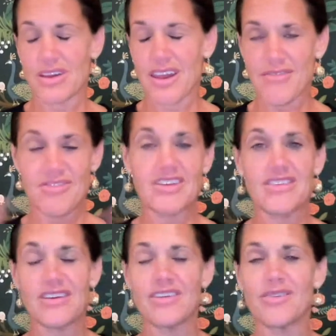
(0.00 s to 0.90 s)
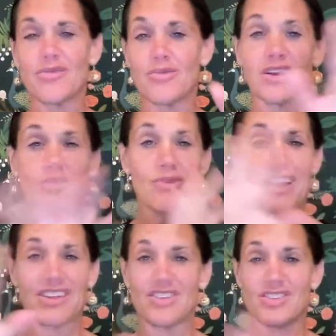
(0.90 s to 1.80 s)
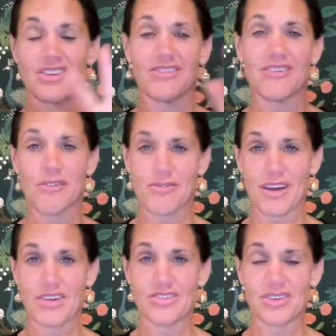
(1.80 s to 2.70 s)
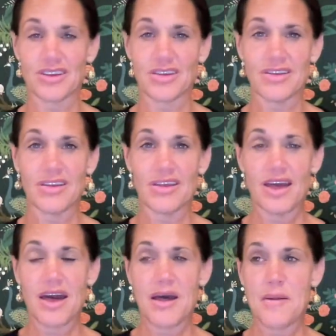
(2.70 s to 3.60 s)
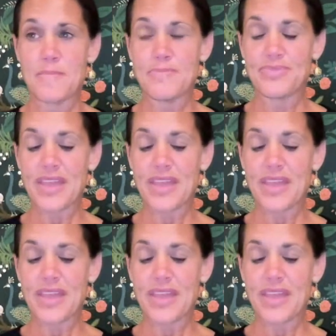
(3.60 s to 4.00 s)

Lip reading: Everything rearranged itself, actually. And